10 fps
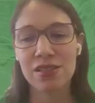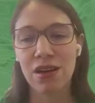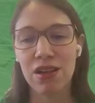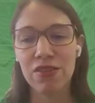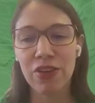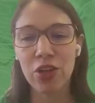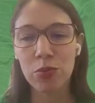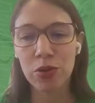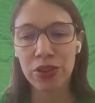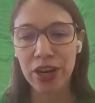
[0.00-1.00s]
it's all
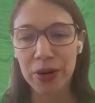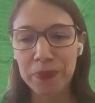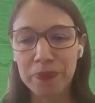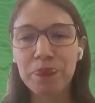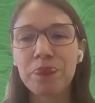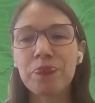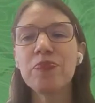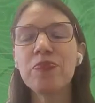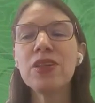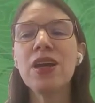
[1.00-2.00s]
available there.
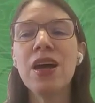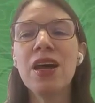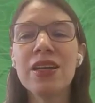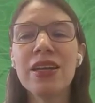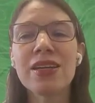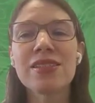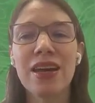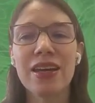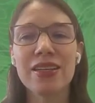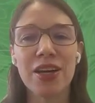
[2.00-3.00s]

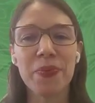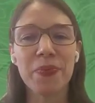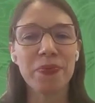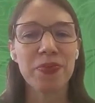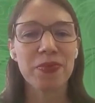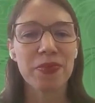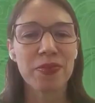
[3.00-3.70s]
Next slide, Tom.